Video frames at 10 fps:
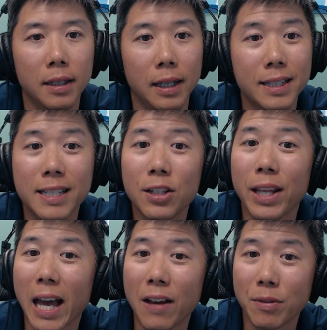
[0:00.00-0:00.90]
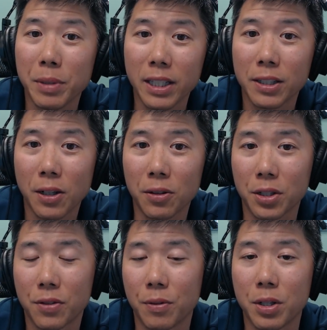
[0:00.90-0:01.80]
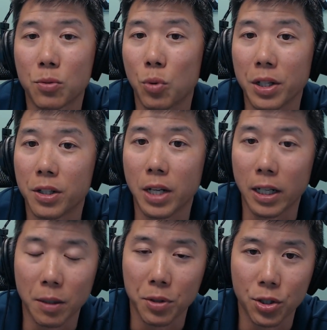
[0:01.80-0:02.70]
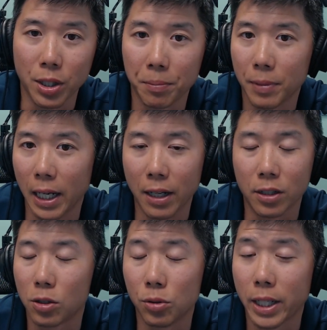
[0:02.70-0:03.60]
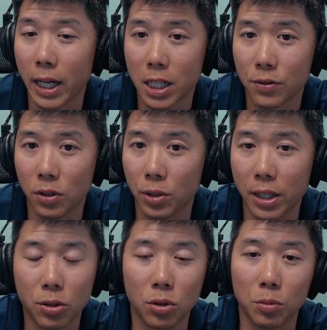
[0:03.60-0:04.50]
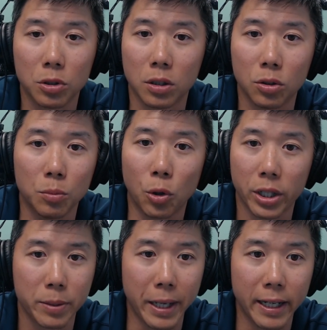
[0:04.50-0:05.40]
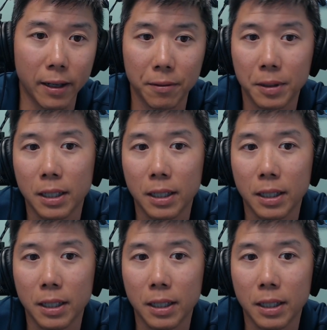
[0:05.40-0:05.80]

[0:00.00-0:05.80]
That's nearly half a million dollars from just one income stream. That didn't include cash flow, it didn't include mortgage paydown.